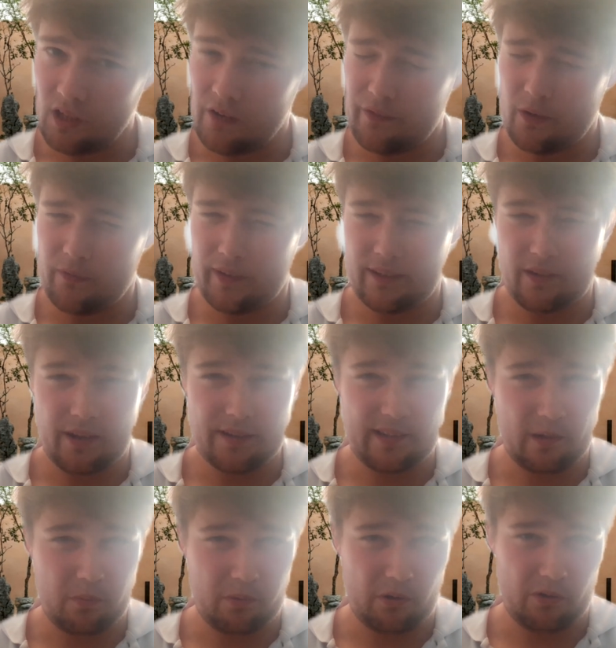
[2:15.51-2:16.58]
I feel Van Dijk's
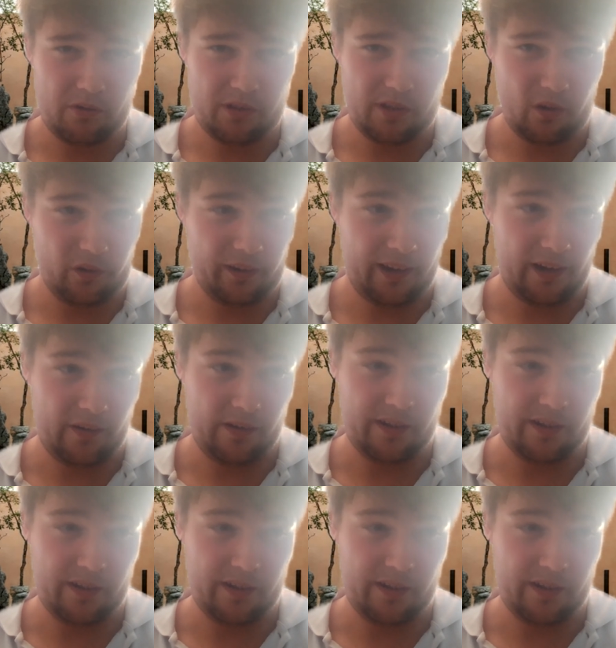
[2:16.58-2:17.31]
now prone to the odd error,